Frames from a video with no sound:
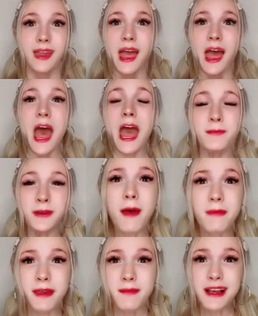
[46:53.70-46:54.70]
I'm gonna...
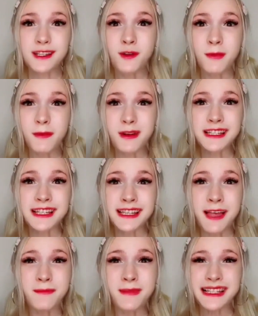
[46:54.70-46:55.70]
My soulmate wants to send
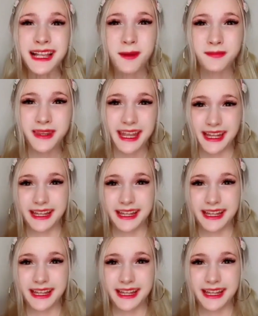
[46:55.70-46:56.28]
me something.